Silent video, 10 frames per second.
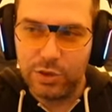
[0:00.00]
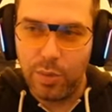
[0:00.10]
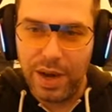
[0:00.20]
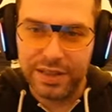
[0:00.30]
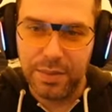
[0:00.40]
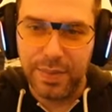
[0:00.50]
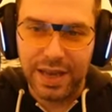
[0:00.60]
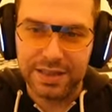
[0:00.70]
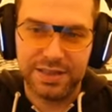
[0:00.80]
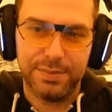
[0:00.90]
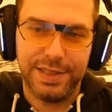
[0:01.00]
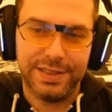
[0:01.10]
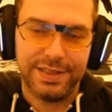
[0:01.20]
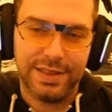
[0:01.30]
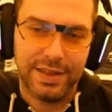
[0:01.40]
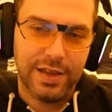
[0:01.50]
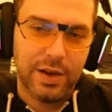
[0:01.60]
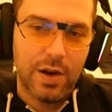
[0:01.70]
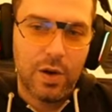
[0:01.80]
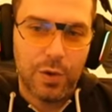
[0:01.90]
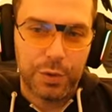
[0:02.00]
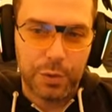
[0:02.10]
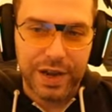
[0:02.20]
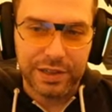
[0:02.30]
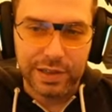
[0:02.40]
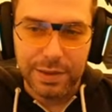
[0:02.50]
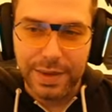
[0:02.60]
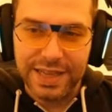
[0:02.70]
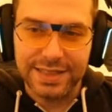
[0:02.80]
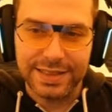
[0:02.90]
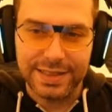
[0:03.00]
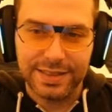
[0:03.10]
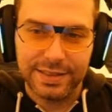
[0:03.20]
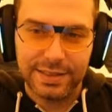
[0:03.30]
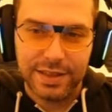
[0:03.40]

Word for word: commander balancement on a regular basis.